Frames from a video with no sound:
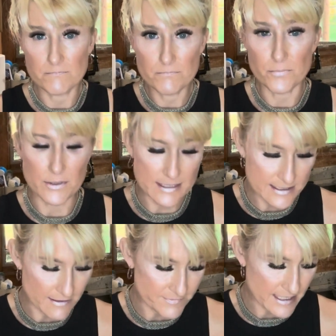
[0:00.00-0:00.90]
put the
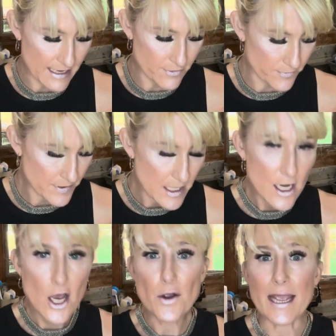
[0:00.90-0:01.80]
stuff together.
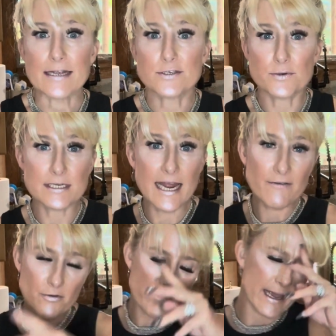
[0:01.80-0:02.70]
Okay, so today
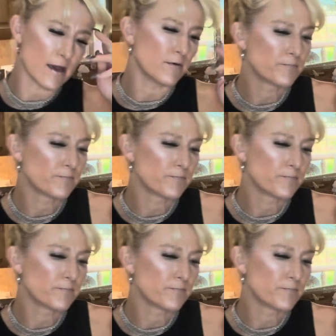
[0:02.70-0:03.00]
for mayo.